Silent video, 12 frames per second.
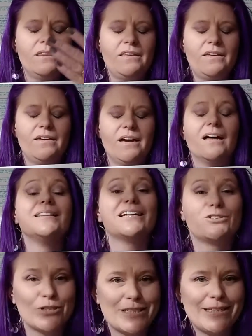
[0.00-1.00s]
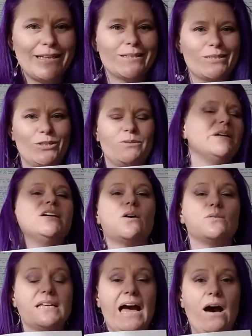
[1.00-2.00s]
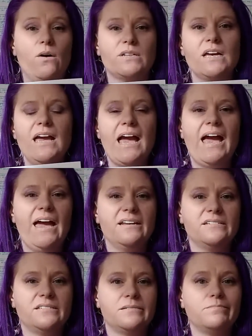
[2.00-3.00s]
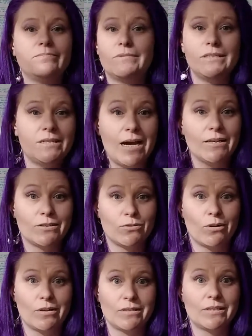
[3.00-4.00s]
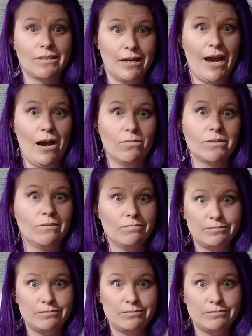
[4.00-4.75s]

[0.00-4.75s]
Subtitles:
electricity, goes out, and the dinosaurs get out.